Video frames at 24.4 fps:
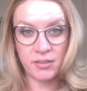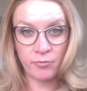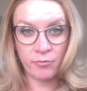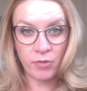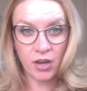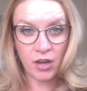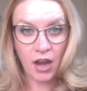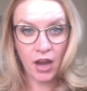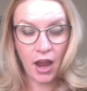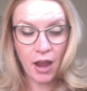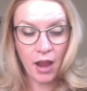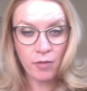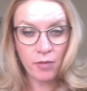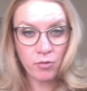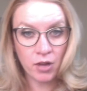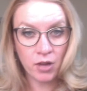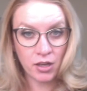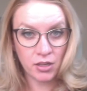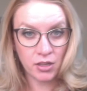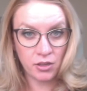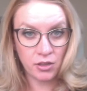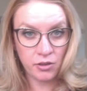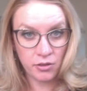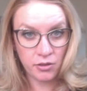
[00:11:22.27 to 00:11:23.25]
And what I
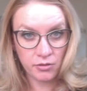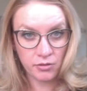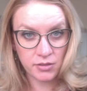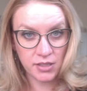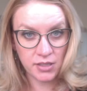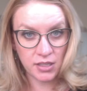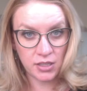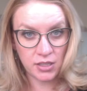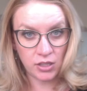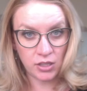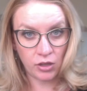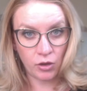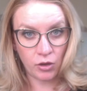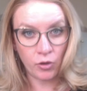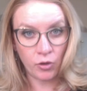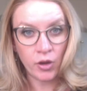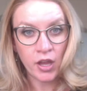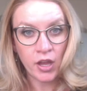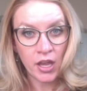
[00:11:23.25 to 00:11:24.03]
want you to do